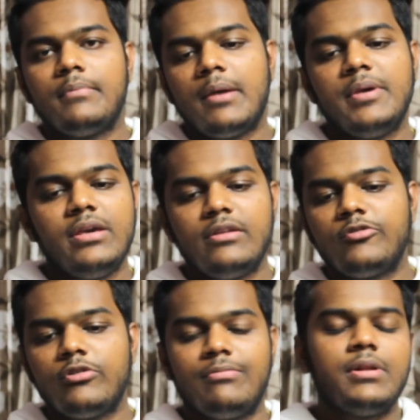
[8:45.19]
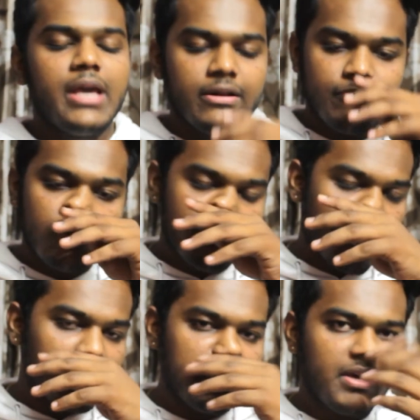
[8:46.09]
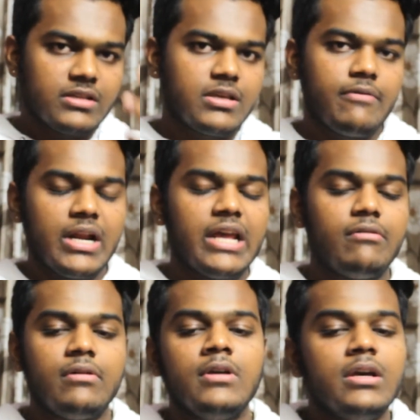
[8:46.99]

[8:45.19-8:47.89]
maybe really helpful for me, because even I